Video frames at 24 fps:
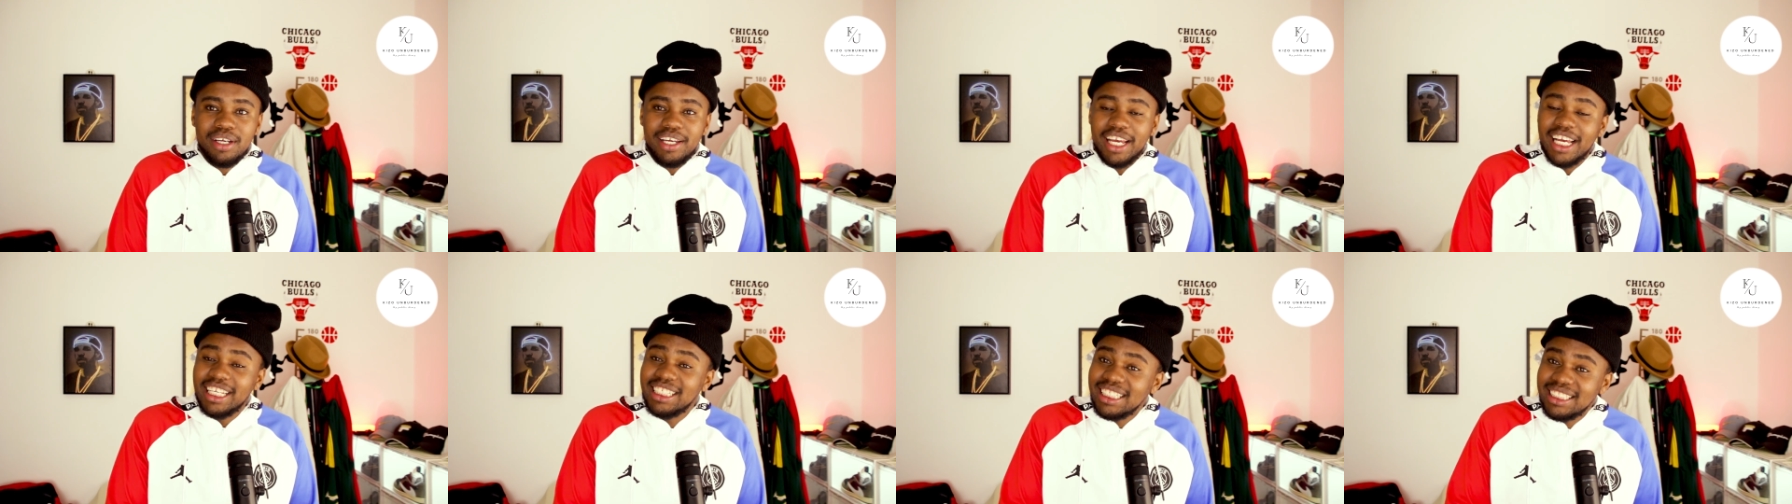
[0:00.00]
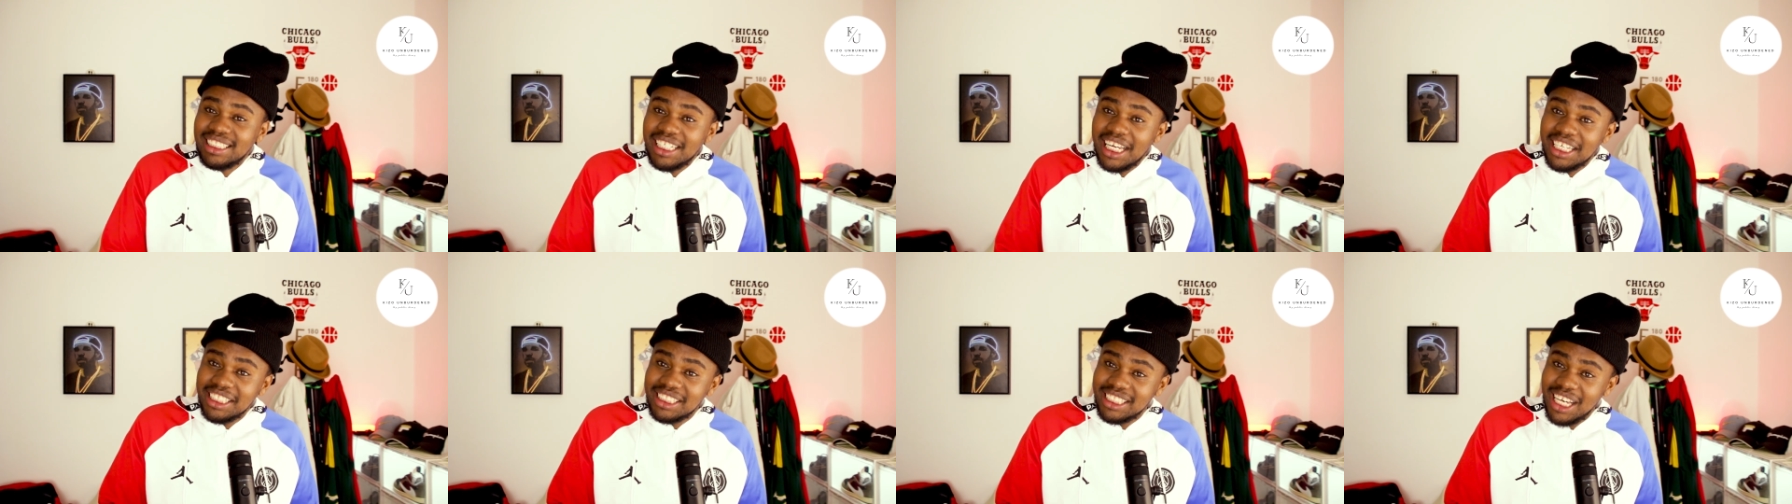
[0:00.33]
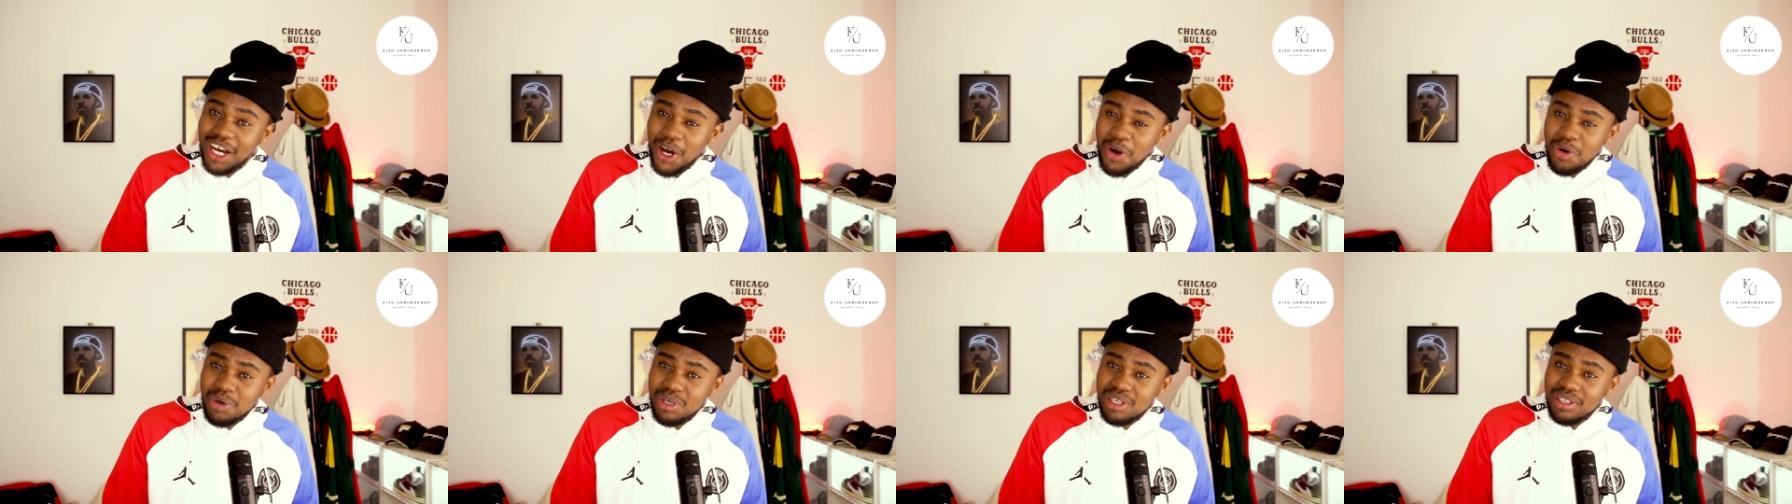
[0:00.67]
As it turns
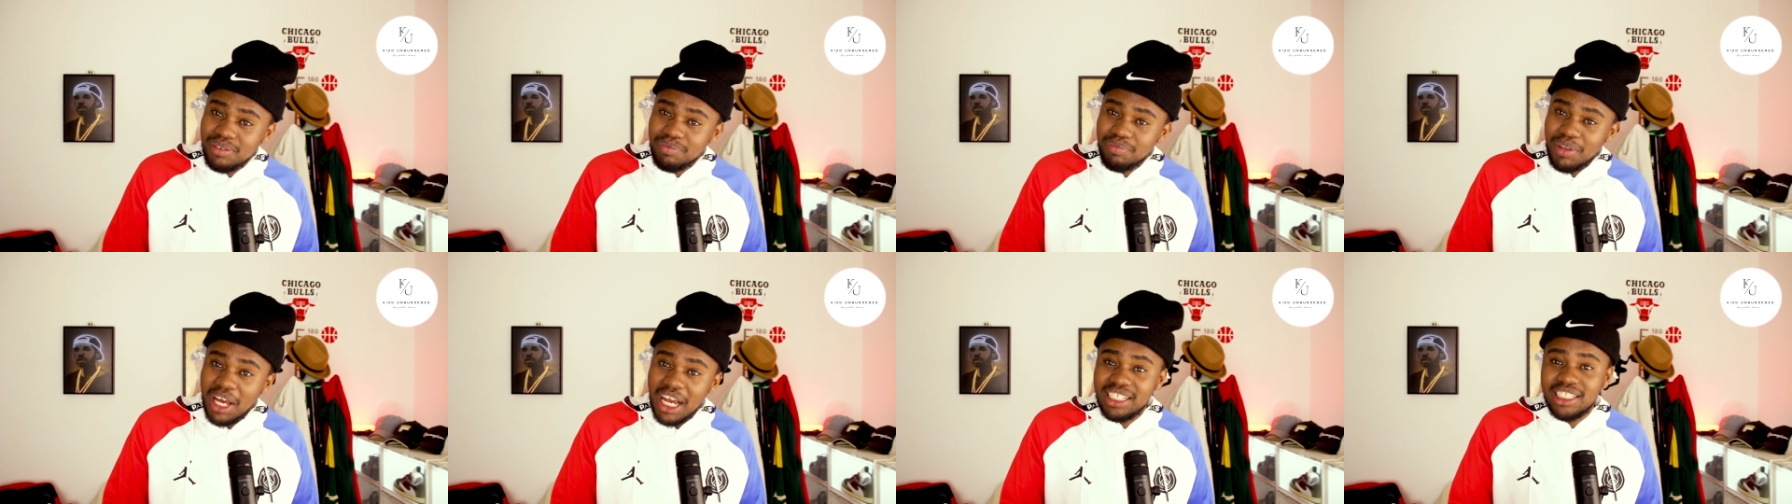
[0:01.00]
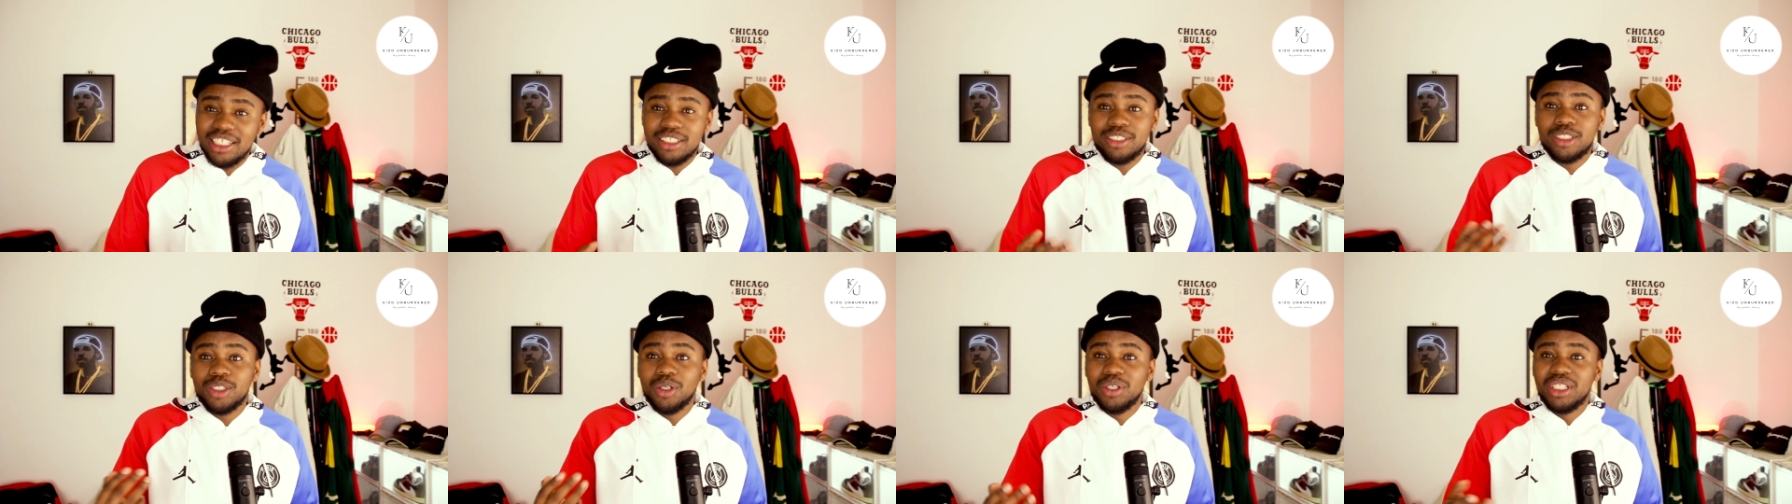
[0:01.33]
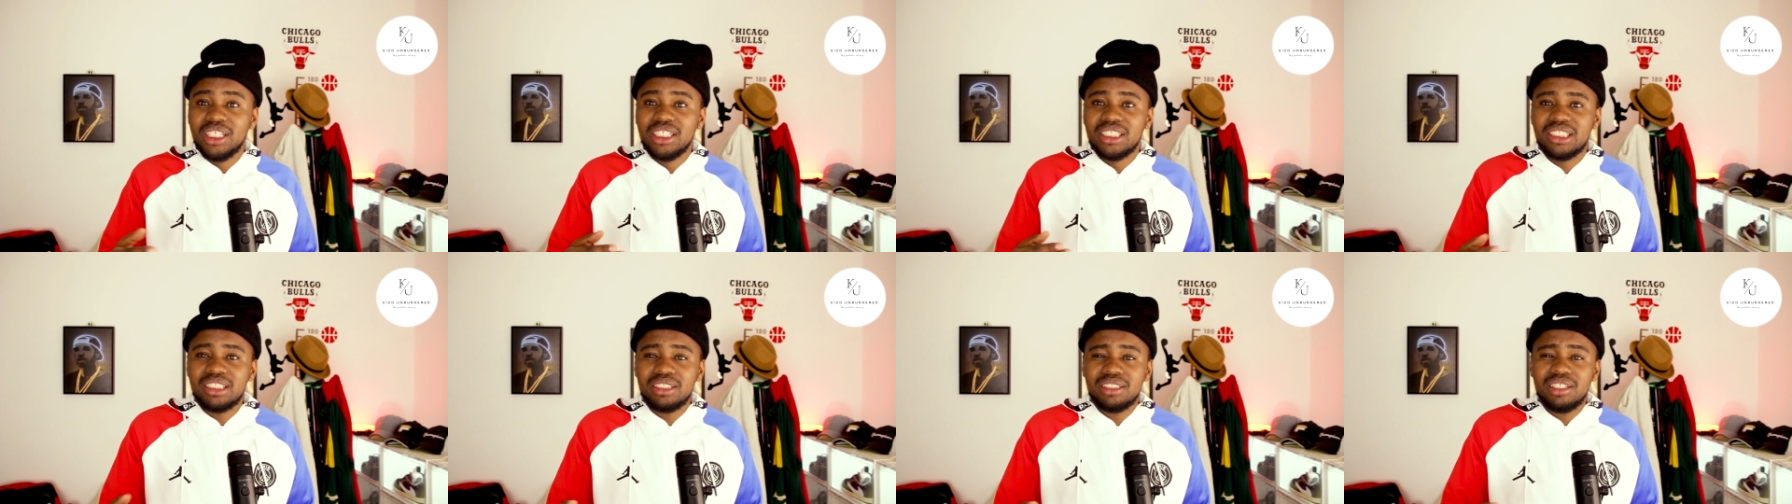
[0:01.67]
out, I just saw
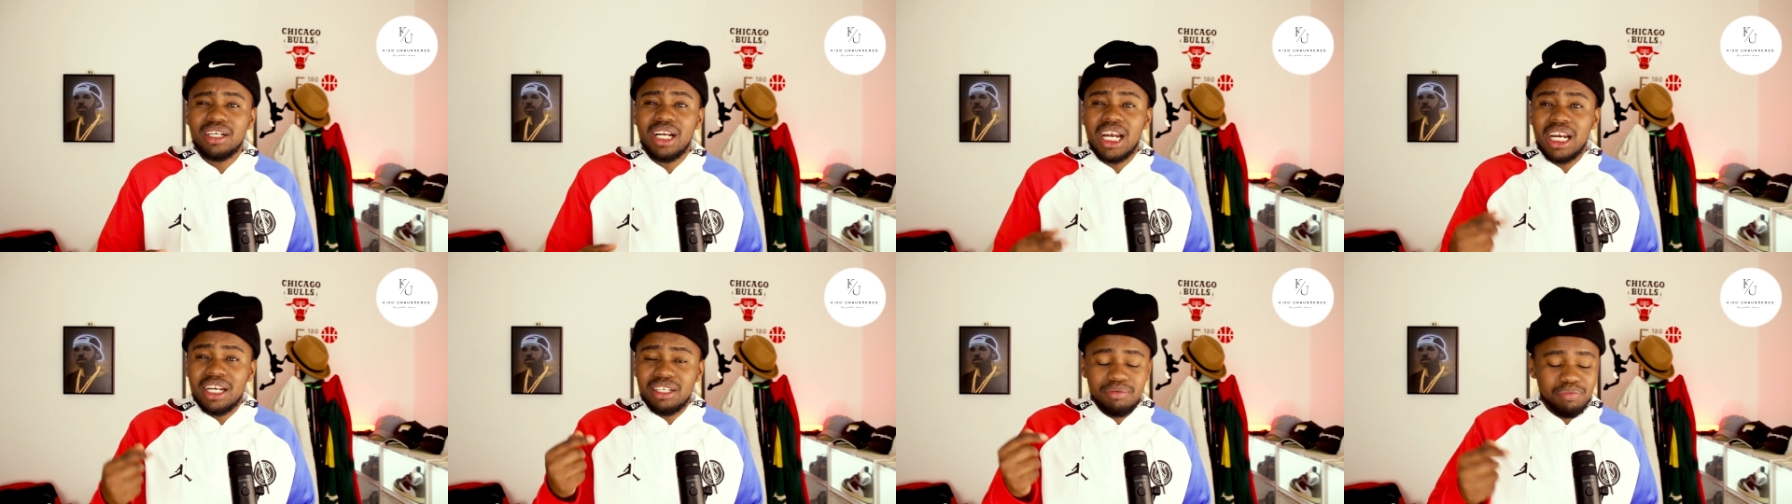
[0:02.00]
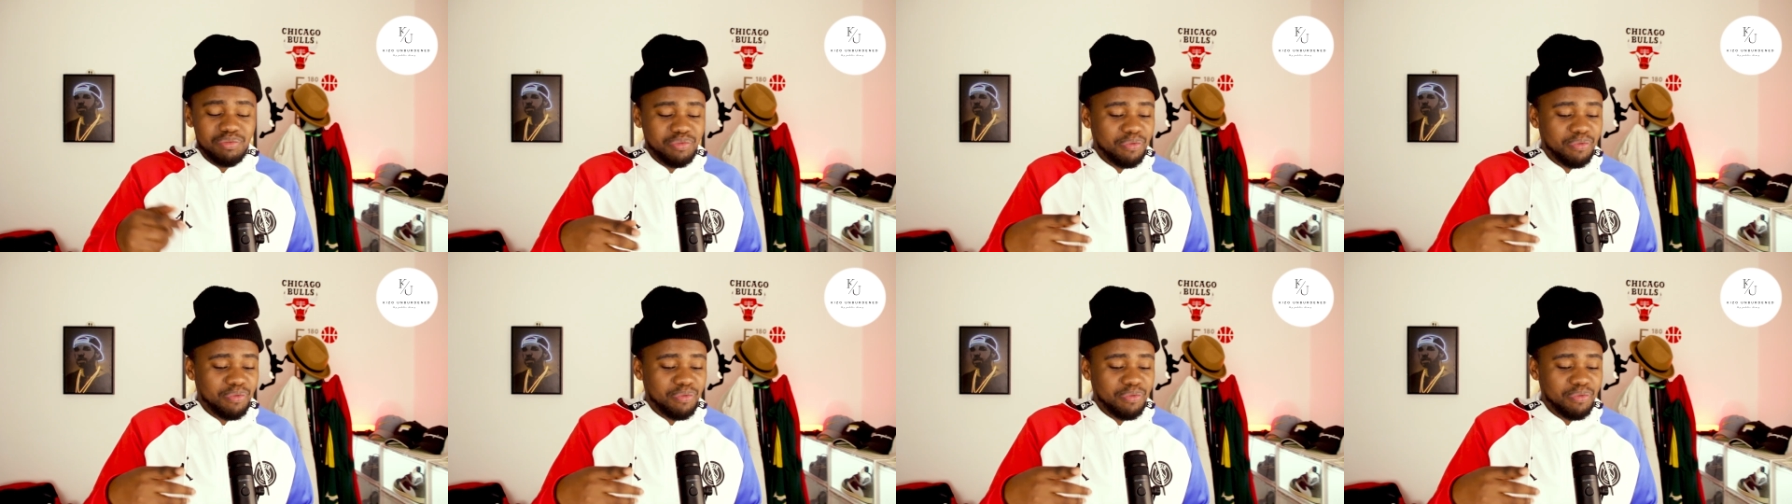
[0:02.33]
this a